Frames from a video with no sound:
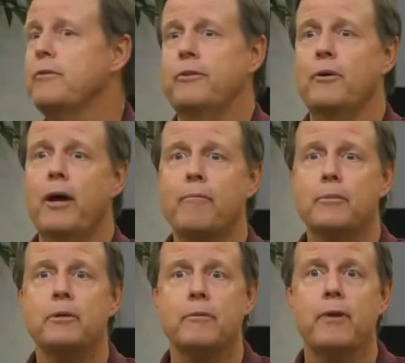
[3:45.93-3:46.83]
of you have
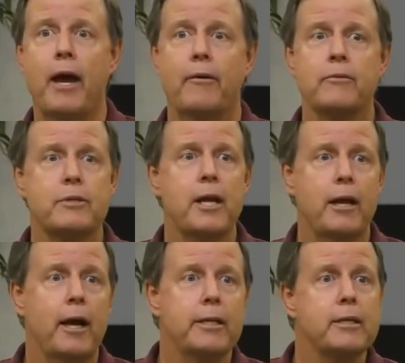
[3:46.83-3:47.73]
moved out of state.
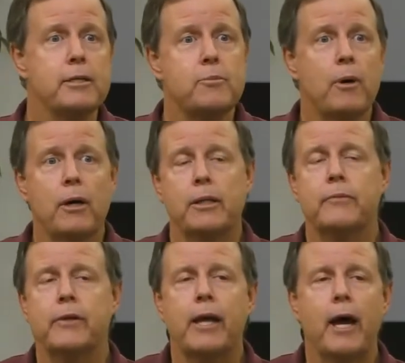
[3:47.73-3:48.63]
I did as well. I
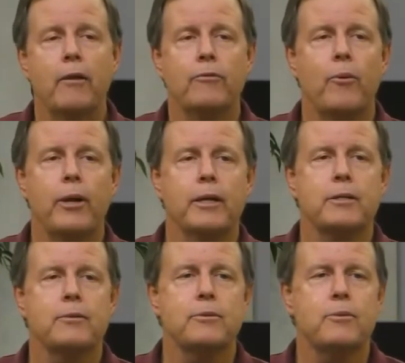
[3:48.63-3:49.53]
lived in California
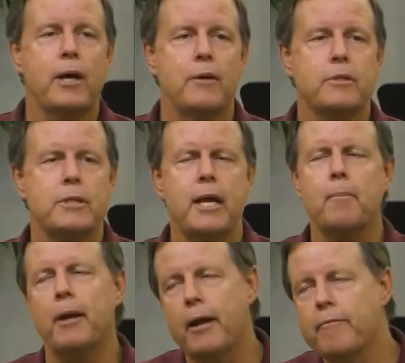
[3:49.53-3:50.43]
until 2010,
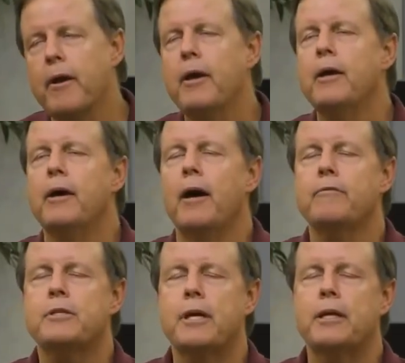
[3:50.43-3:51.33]
but I've
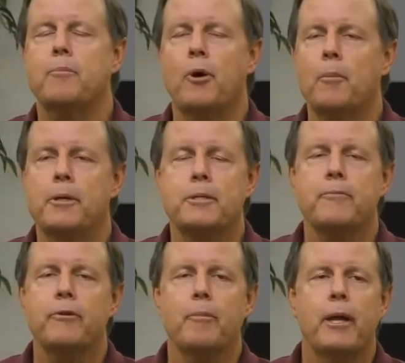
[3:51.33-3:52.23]
studied
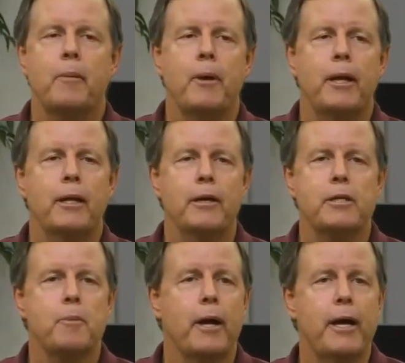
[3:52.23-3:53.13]
Mormonism for many, many years,
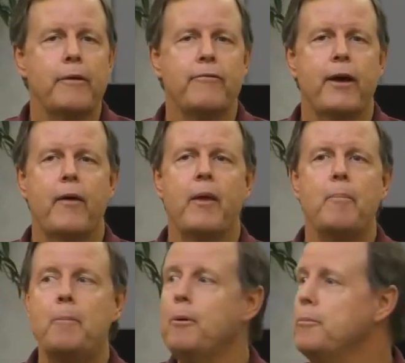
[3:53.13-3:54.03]
but I have found that
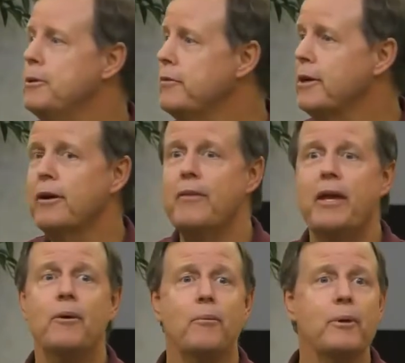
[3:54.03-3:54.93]
people move here and
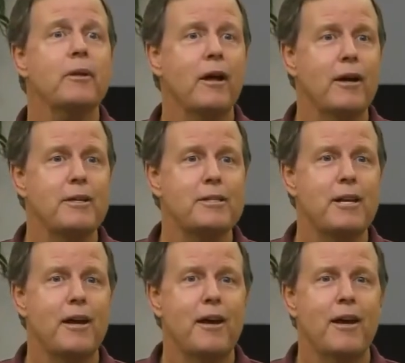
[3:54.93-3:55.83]
they don't realize.
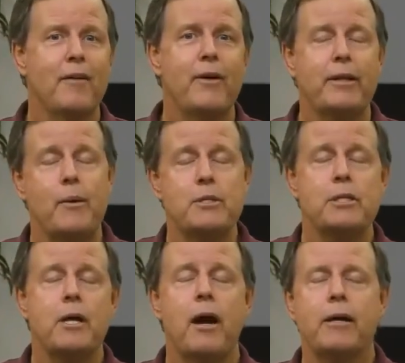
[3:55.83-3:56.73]
In fact, I was
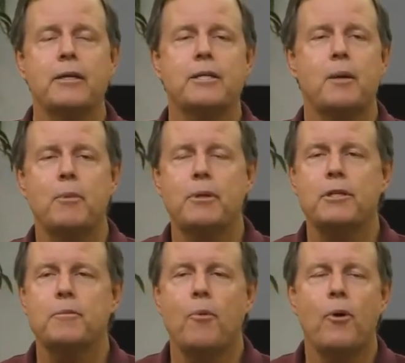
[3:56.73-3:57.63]
just talking to someone
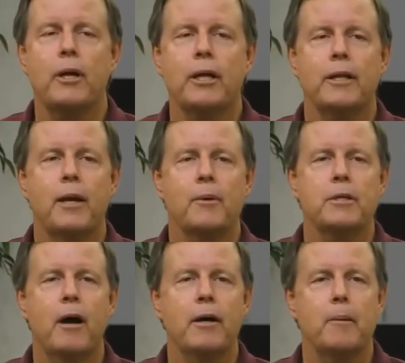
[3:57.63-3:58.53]
this morning, and they were
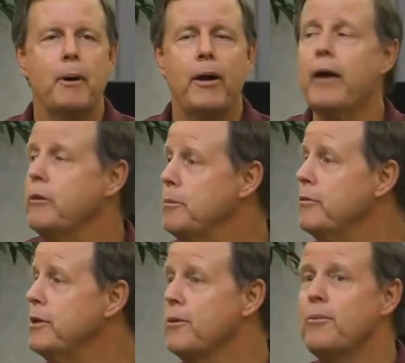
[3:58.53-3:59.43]
talking about having
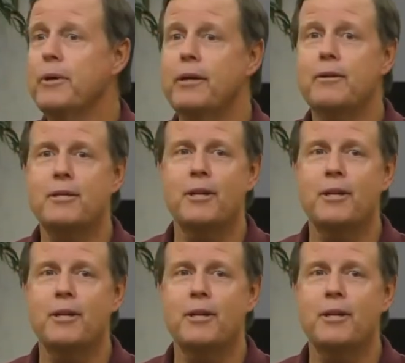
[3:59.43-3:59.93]
moved here 3 years